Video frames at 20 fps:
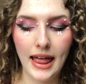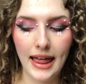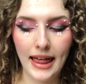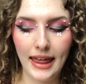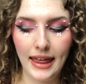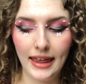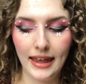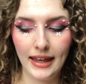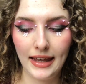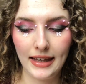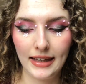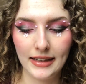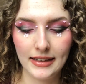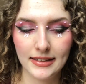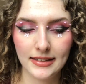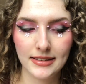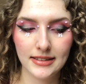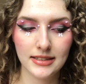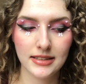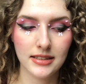
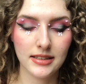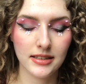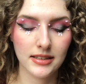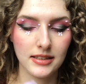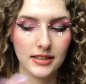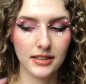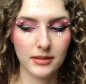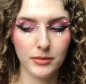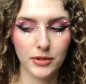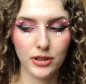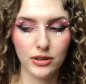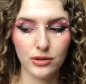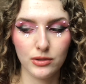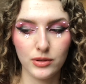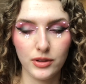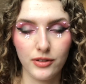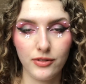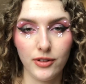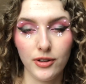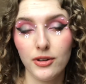and let me know
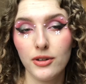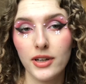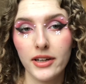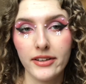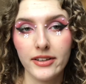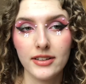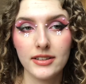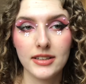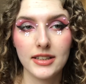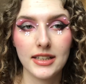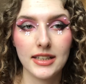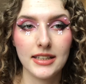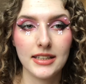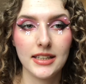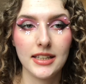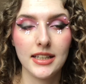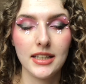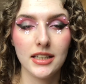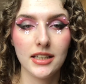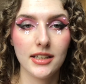if you had
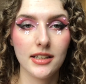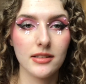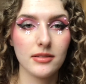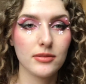any